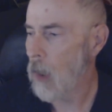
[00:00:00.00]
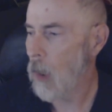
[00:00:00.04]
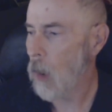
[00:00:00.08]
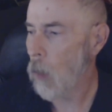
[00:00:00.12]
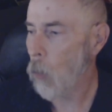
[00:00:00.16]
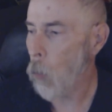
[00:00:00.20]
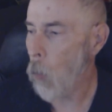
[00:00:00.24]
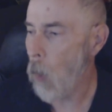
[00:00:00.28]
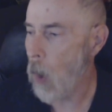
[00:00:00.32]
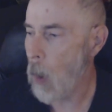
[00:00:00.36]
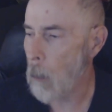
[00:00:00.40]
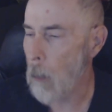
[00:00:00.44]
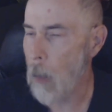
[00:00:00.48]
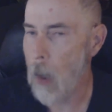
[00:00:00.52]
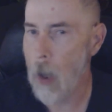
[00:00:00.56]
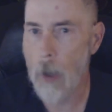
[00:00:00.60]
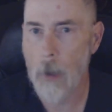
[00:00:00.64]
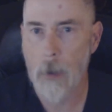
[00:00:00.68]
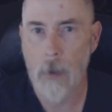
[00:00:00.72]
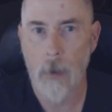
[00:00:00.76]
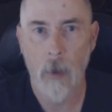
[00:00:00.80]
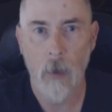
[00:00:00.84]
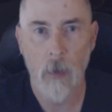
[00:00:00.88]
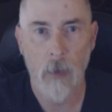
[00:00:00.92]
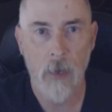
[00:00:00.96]
Walmart
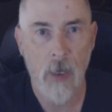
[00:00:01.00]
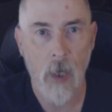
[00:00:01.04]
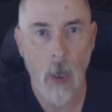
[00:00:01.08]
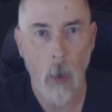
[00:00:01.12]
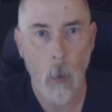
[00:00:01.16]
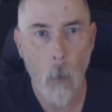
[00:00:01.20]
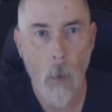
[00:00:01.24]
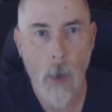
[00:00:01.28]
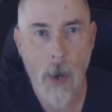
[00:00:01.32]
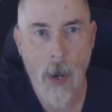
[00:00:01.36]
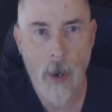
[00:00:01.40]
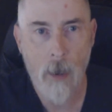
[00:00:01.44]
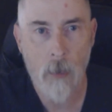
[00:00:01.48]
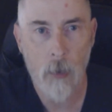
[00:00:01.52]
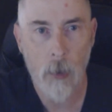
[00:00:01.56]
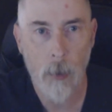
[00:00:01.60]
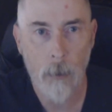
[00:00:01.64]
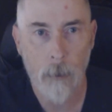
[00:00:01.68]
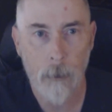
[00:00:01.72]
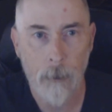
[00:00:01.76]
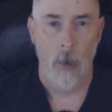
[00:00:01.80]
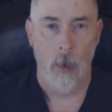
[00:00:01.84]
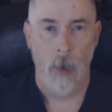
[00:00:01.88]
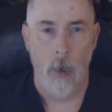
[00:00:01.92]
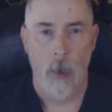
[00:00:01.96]
or, you know, whatever.
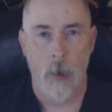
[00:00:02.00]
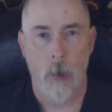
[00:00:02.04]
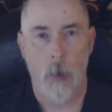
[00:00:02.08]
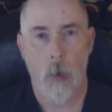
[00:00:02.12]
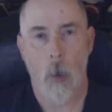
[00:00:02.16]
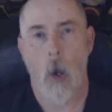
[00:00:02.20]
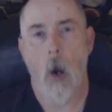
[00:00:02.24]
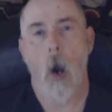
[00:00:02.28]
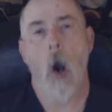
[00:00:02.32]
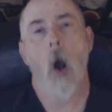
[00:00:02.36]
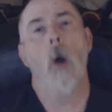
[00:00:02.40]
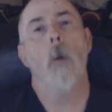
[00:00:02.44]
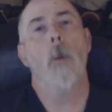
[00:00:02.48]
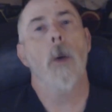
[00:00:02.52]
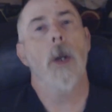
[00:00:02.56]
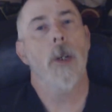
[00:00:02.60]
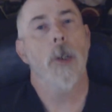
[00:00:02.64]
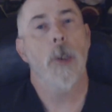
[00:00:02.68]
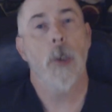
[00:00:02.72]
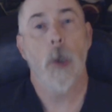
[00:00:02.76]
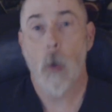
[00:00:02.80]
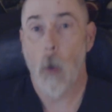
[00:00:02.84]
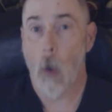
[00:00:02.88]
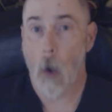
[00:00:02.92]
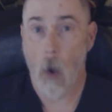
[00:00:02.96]
So I already
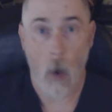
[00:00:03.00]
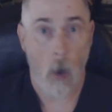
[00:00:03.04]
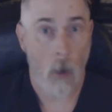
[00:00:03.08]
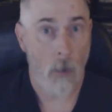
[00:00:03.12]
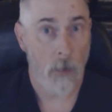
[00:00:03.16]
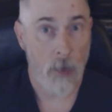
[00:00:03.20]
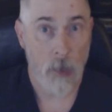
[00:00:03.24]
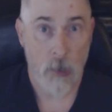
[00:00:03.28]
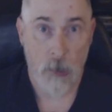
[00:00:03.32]
do all these